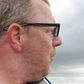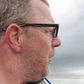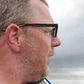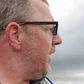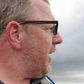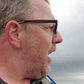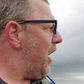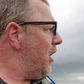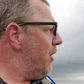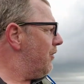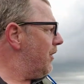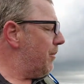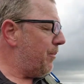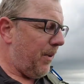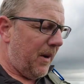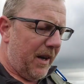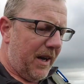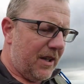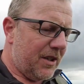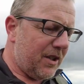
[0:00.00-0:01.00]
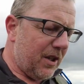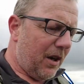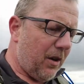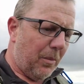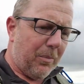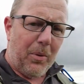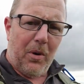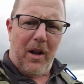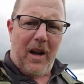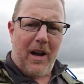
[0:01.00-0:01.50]
When I get over in place,
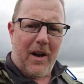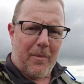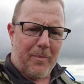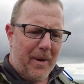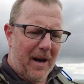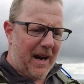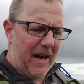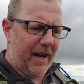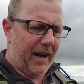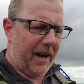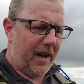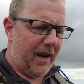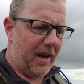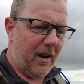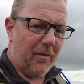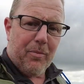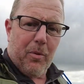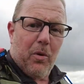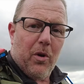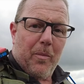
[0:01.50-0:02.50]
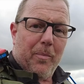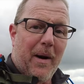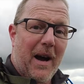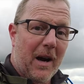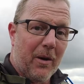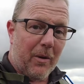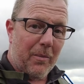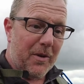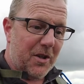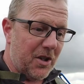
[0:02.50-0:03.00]
I'll pull it out of the bag and I brought the
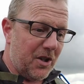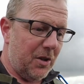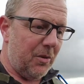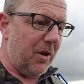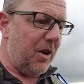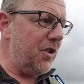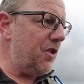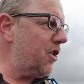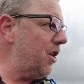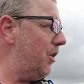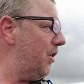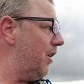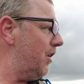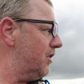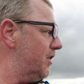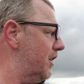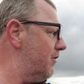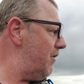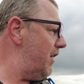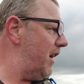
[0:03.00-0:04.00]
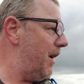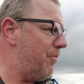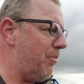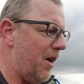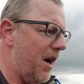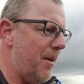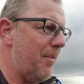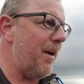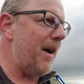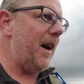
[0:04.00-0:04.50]
bag with me just so I can show you because it's a really
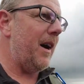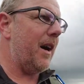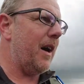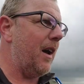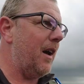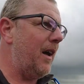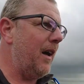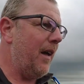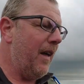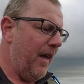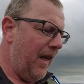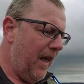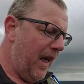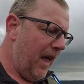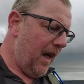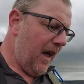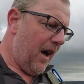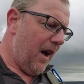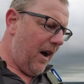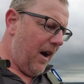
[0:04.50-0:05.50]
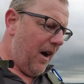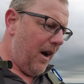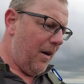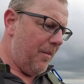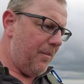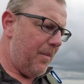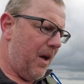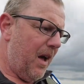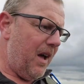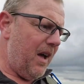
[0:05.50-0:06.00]
pretty bag.
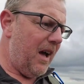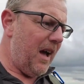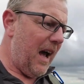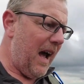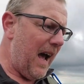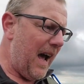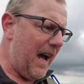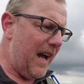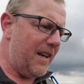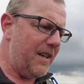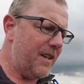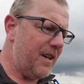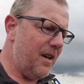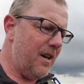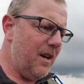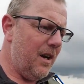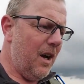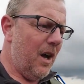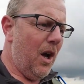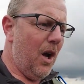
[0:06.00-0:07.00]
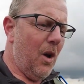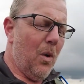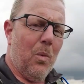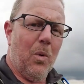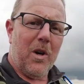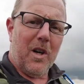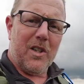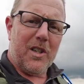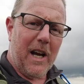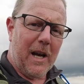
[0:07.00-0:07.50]
Um, and uh,
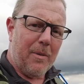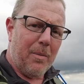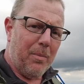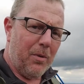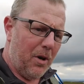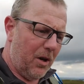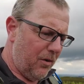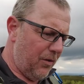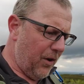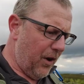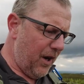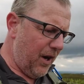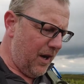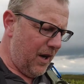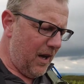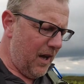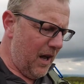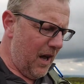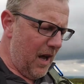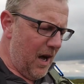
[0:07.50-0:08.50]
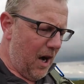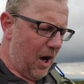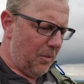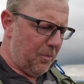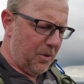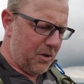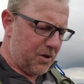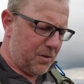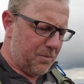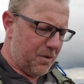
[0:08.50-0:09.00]
what it's capable of. I'll
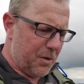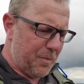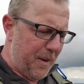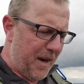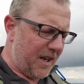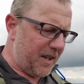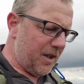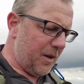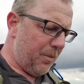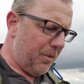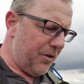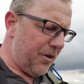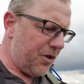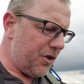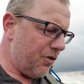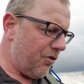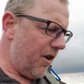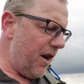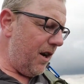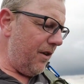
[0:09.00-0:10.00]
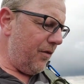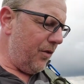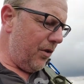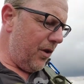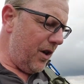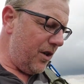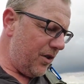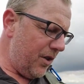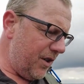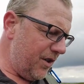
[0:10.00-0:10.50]
put some specs up on the screen
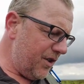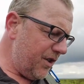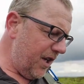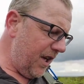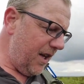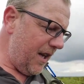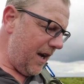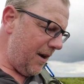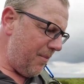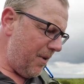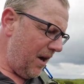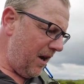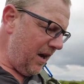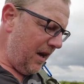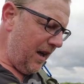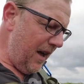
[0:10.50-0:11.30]
for you so you can see them